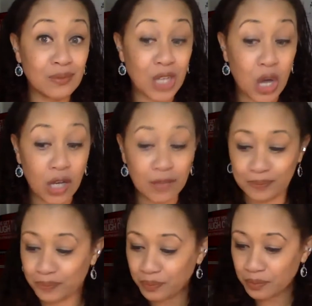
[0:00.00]
Gone.
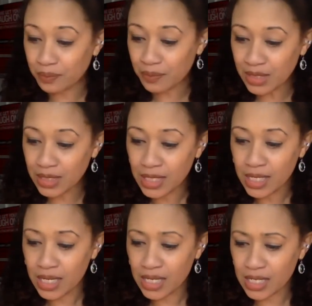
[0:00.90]

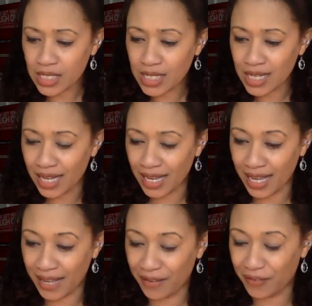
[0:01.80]
Uh, I
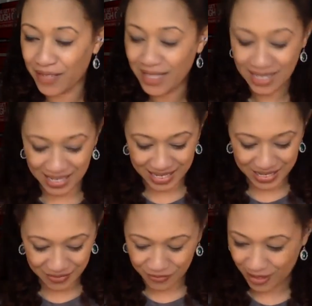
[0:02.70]
have, I
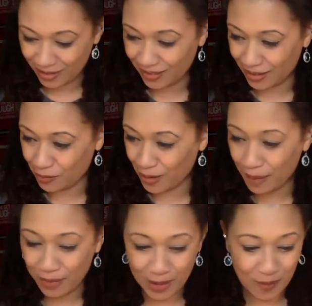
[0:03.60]
have, I'll, I'll
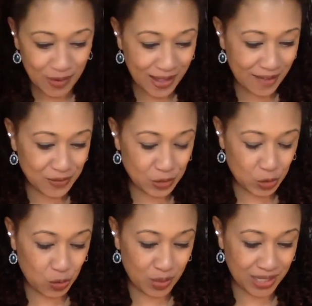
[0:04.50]
wrap it up. I'll have
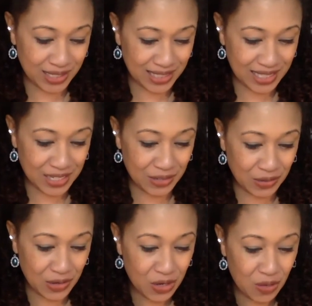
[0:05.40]
two buttons here.
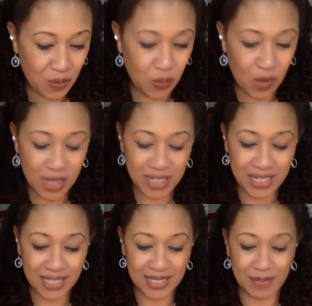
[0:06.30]

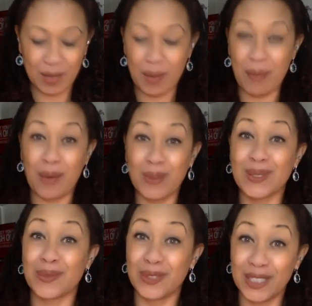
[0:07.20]
One, my, my mom was
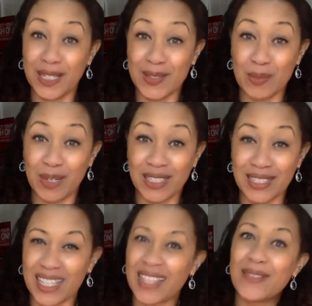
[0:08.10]
really into buttons.
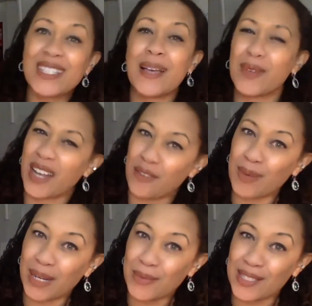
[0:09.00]
Like, there was a time when
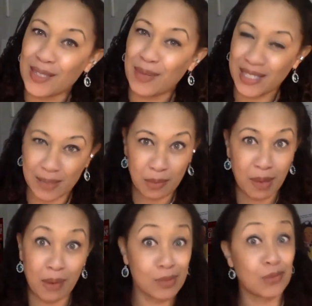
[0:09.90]
everybody was into buttons, but my
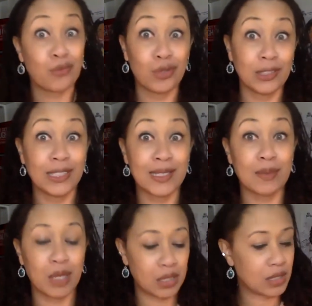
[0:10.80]
mom was really into
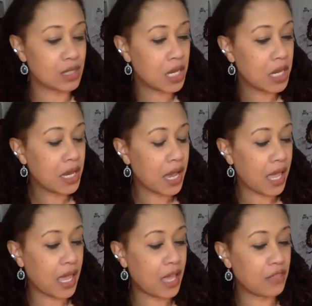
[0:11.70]
buttons.
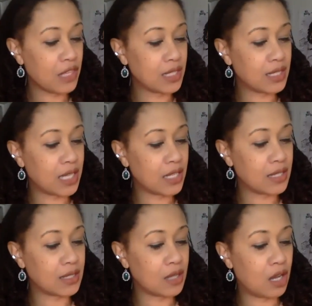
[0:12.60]
And this
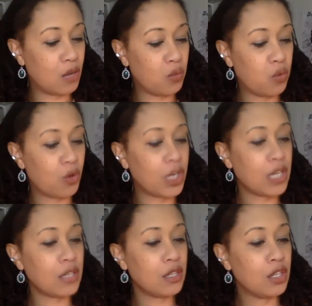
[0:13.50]
says, uh,
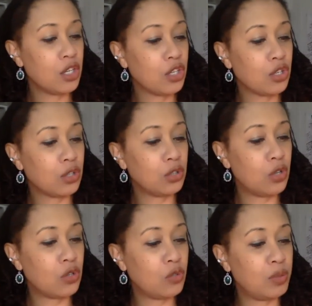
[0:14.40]
warning, your
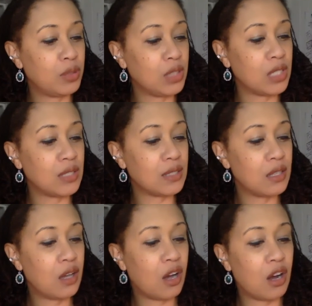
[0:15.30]
local police
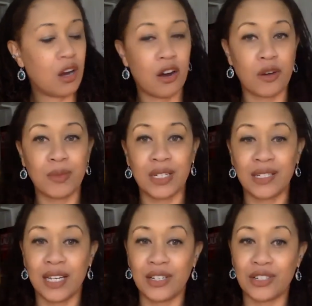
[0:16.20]
are armed and
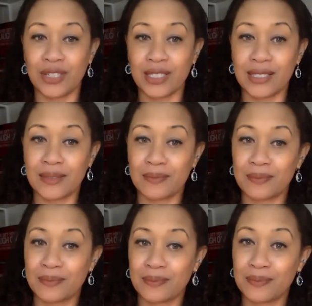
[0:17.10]
dangerous.
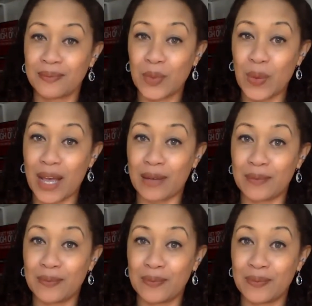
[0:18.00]
Wow.
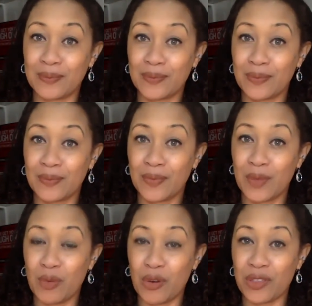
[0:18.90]
The
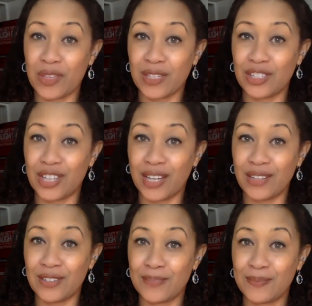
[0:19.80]
more things
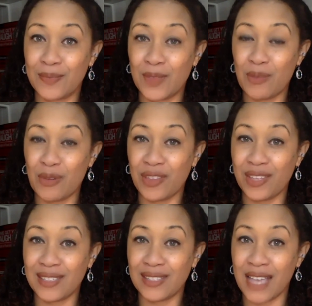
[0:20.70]
change, the more they
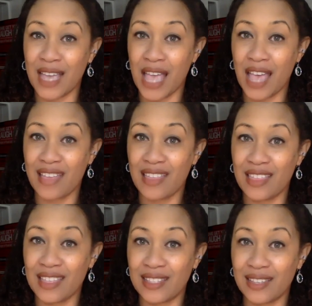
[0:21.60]
stay
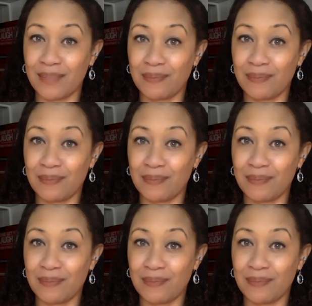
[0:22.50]
the same.